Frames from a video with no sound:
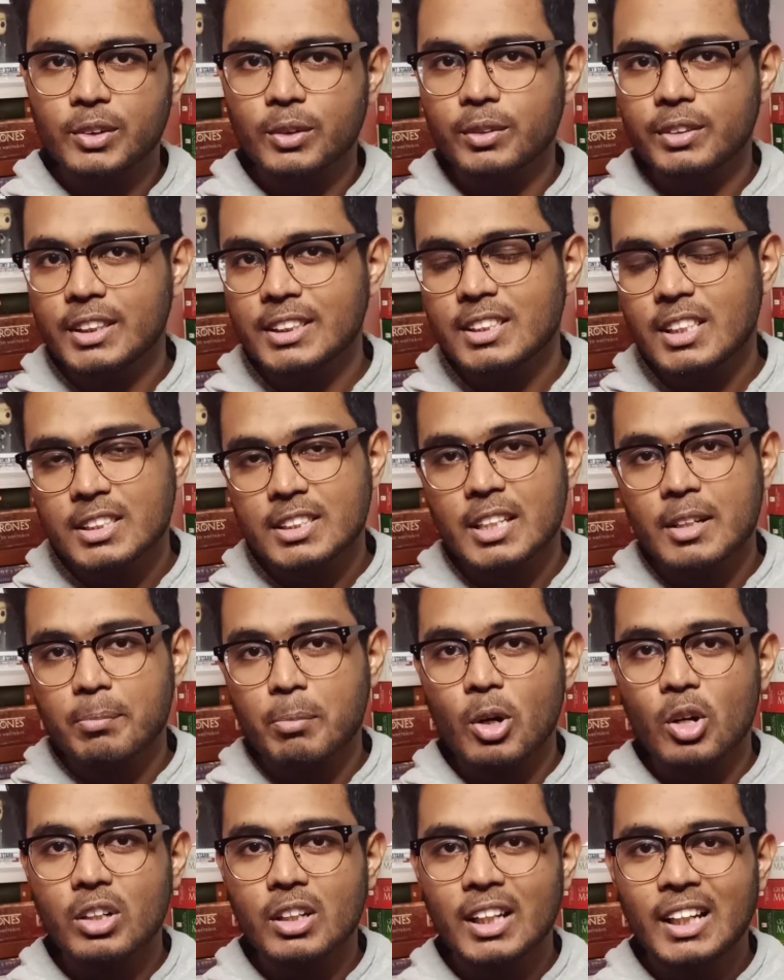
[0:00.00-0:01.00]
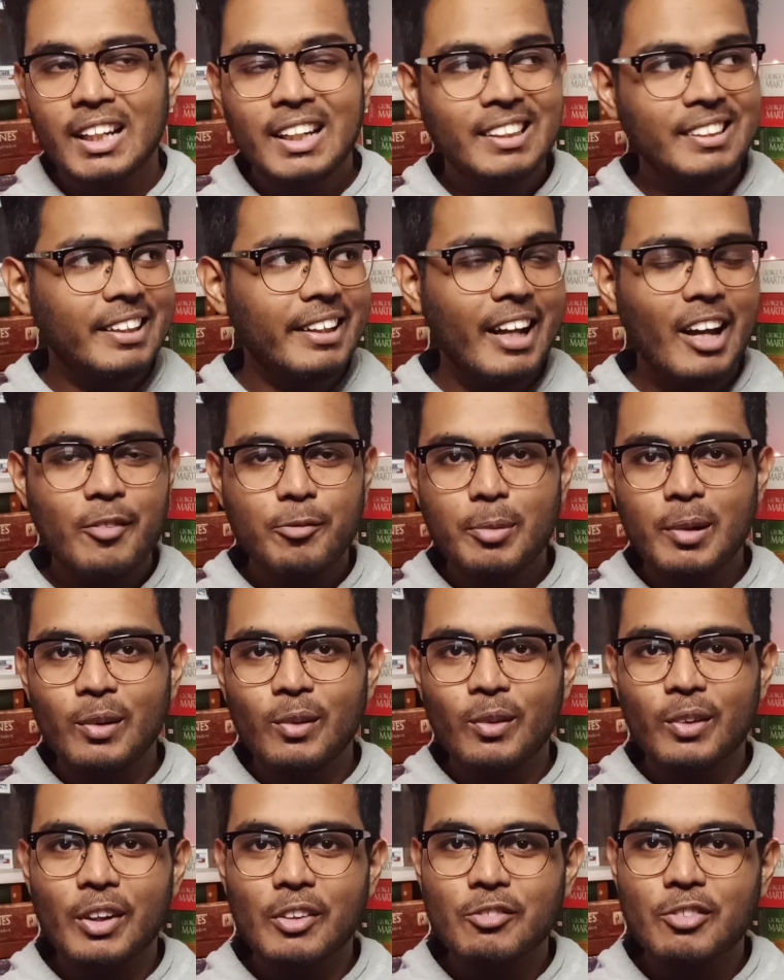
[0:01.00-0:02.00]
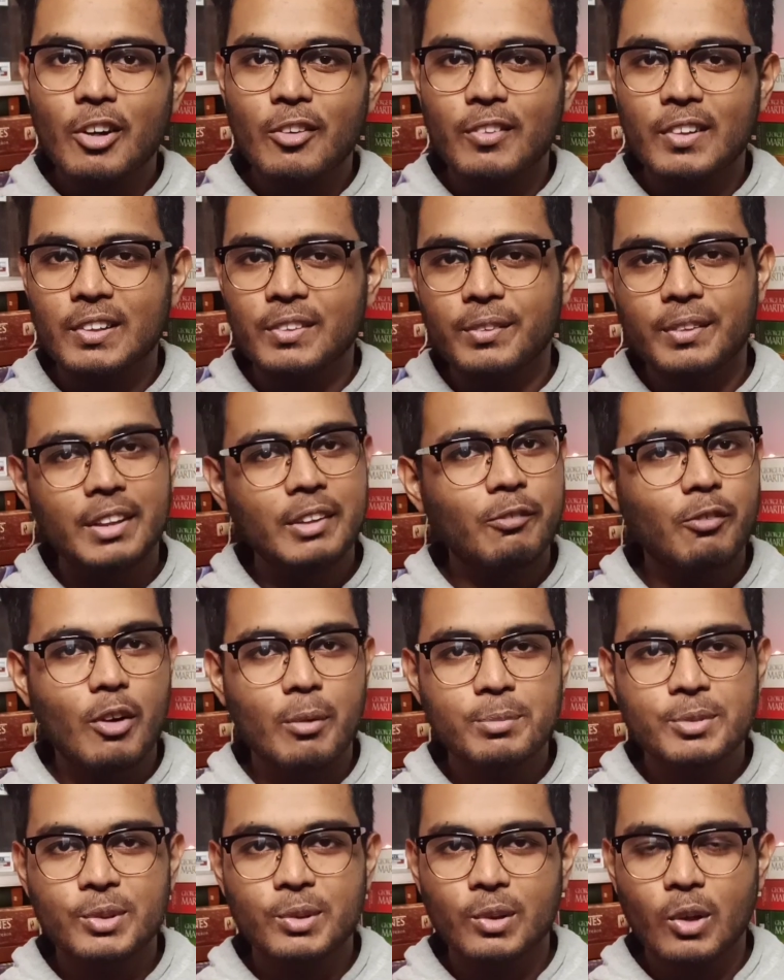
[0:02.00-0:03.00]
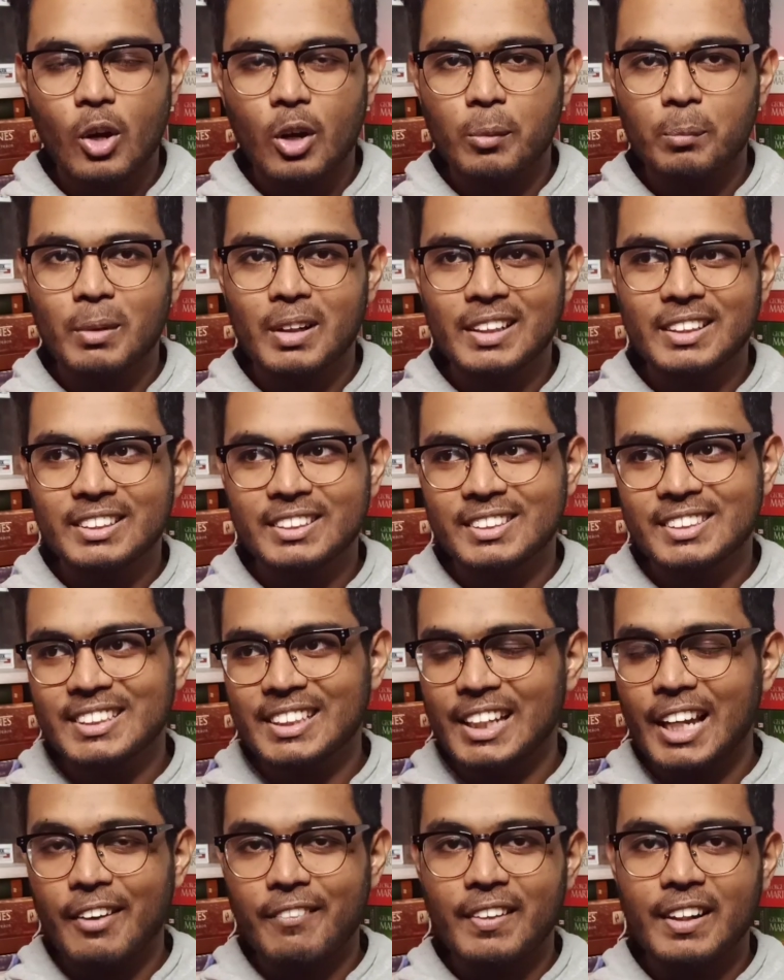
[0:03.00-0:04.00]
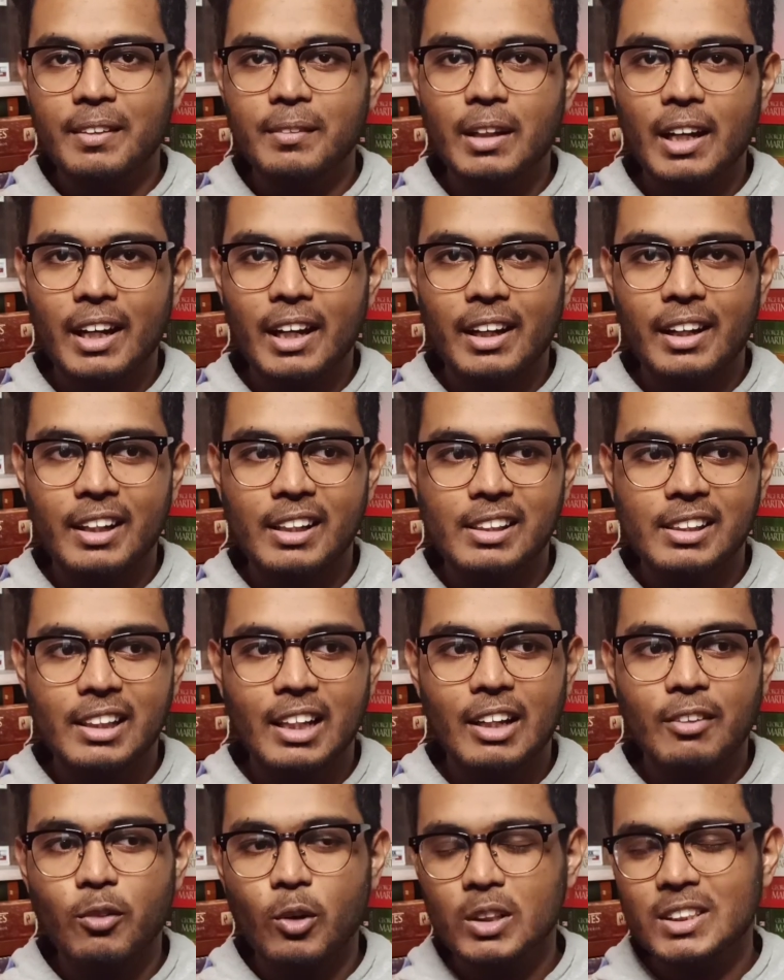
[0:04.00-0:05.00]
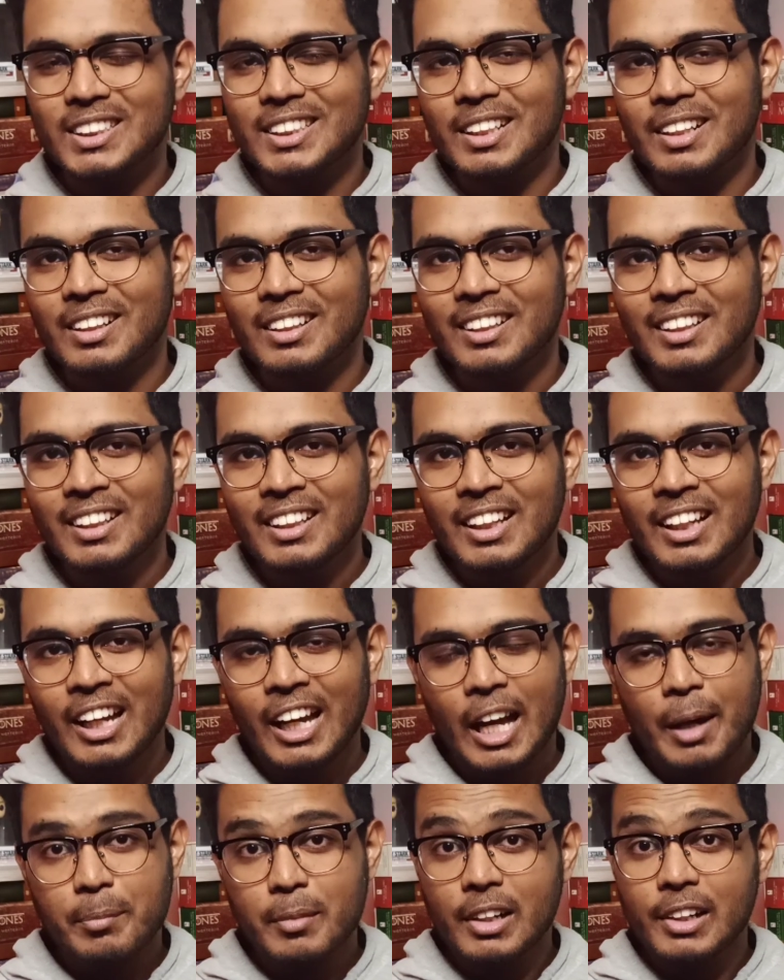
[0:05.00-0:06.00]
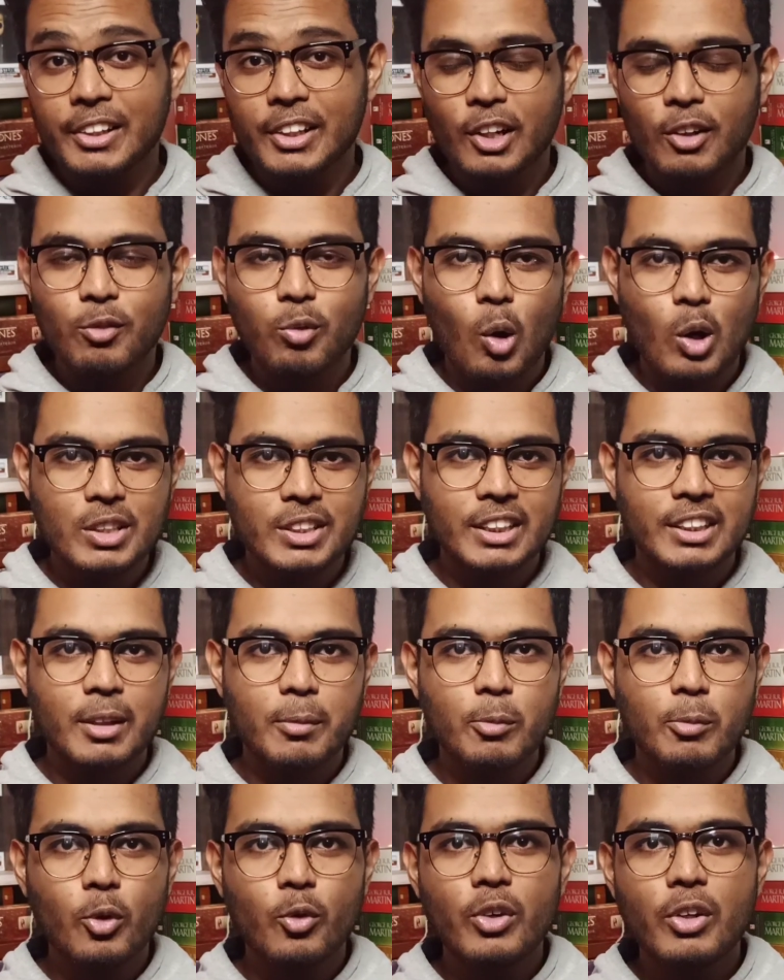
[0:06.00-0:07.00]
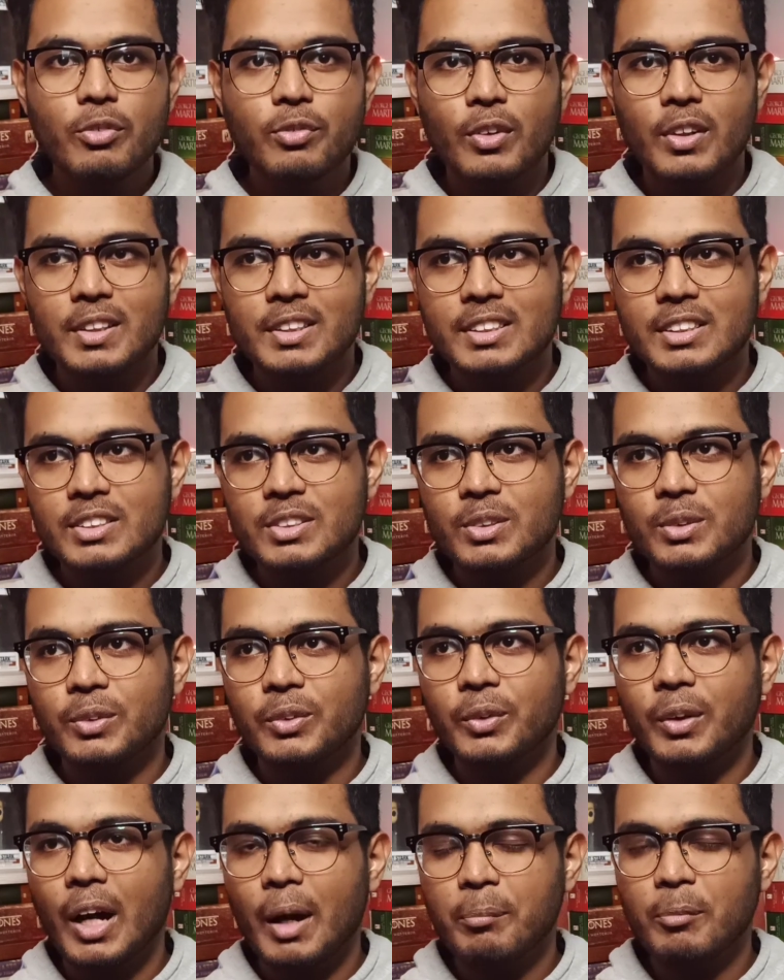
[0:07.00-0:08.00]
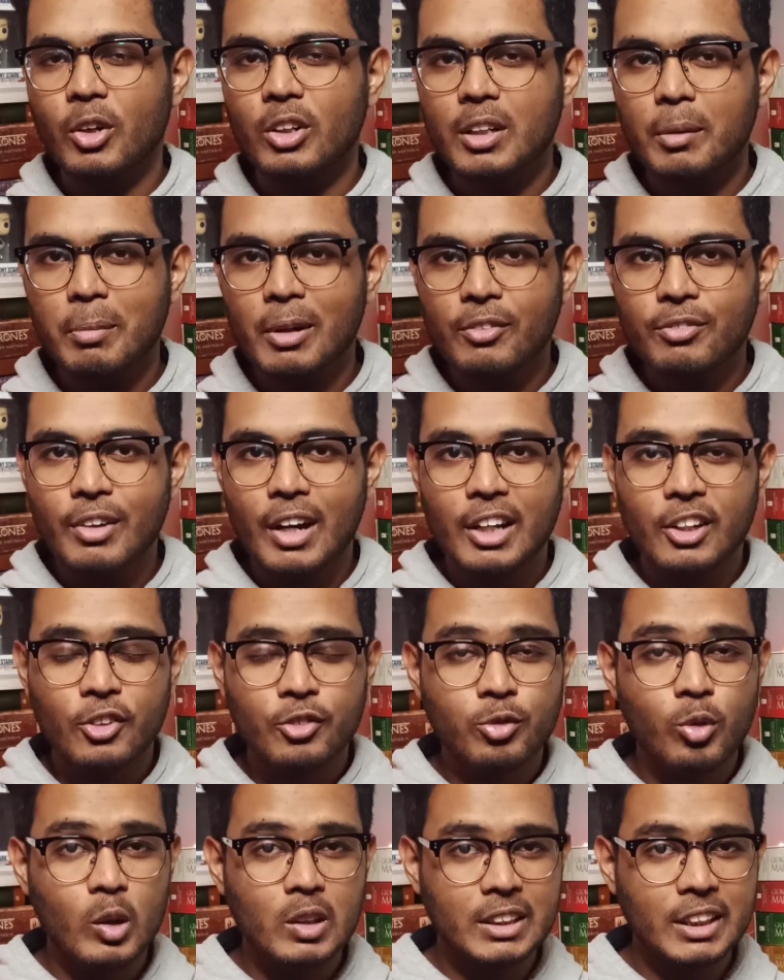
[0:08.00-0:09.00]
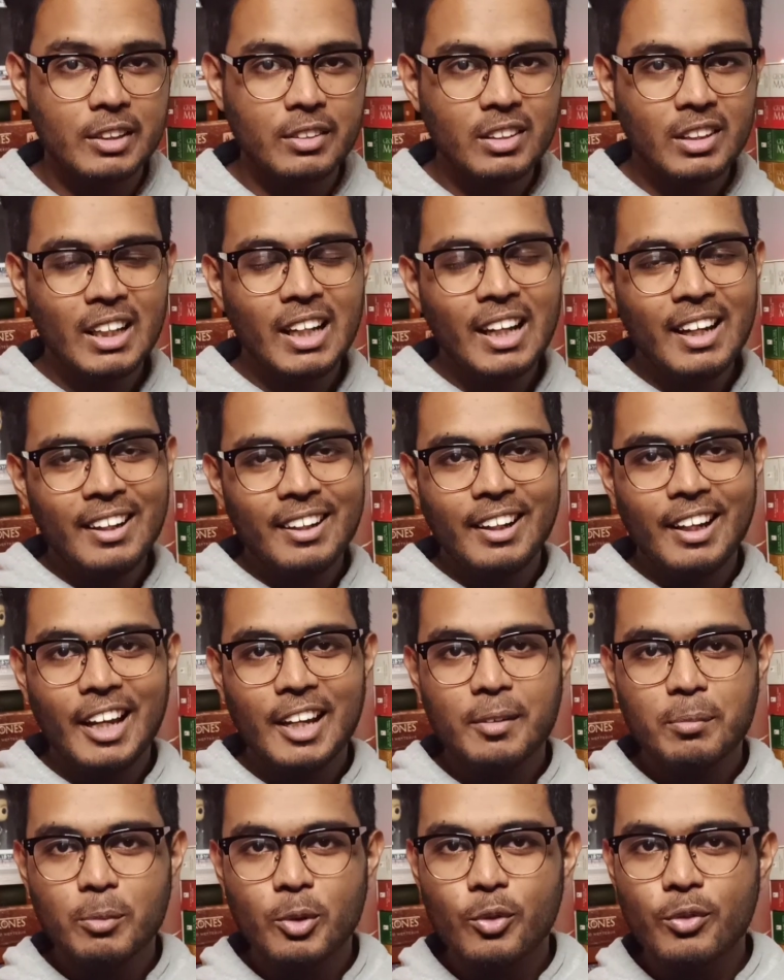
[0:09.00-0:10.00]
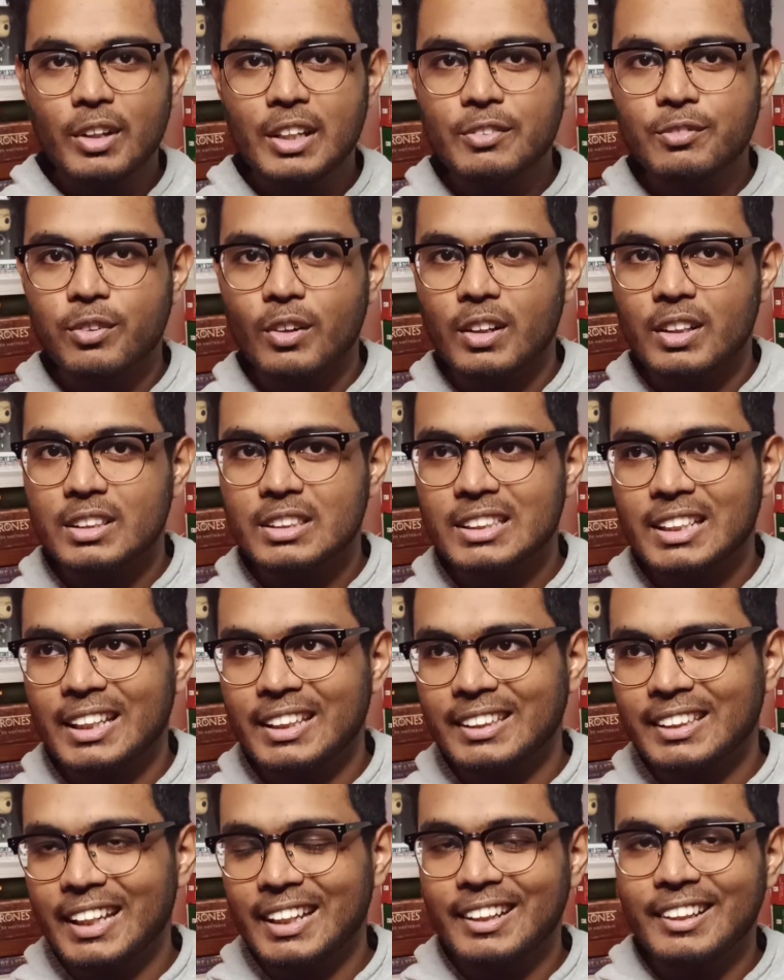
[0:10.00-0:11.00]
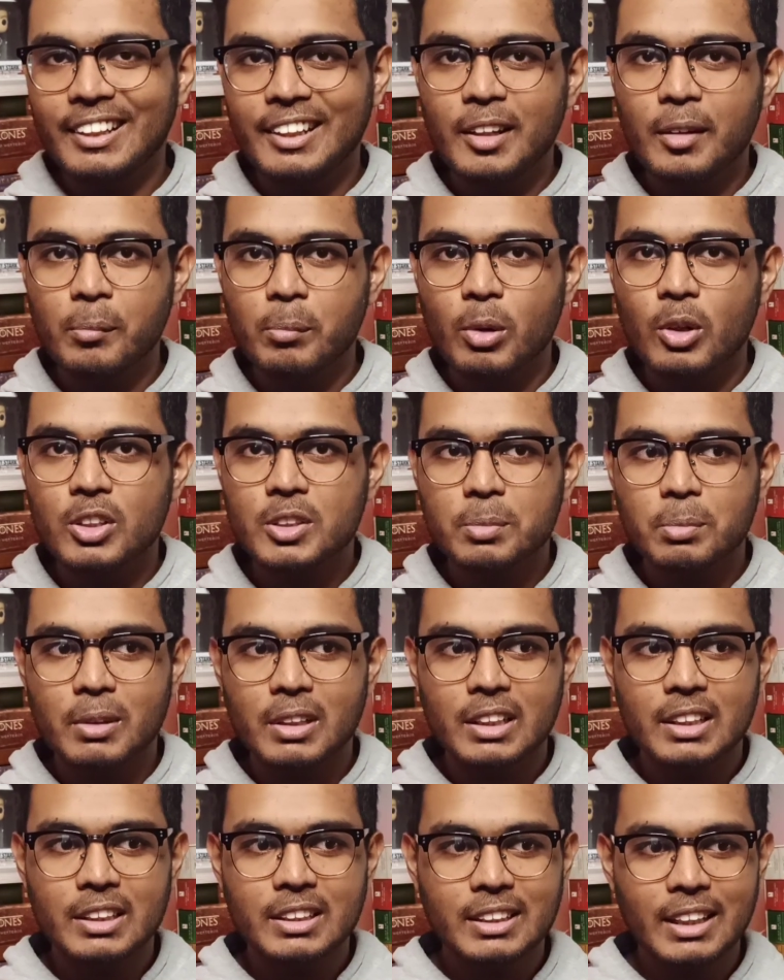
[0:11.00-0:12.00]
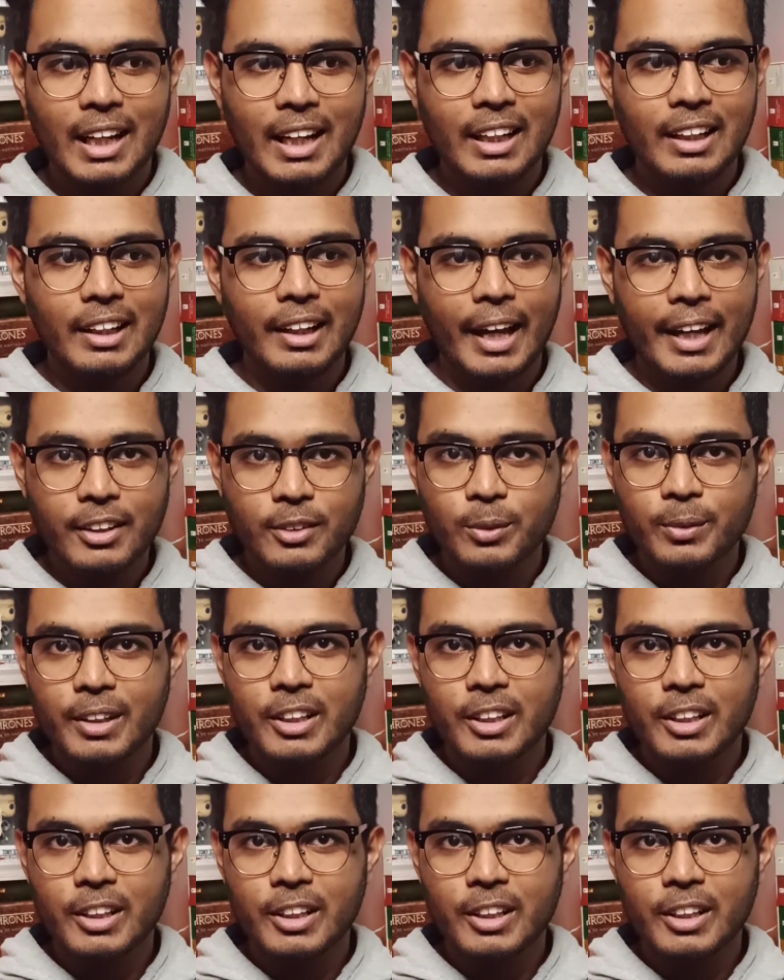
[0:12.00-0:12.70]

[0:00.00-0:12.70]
So this is the book that I've been looking forward to read from so long, but still haven't, and I watched the I'm guilty of watching the movie first. So I'm not a big fan of watching like movie first and then reading books, but I like to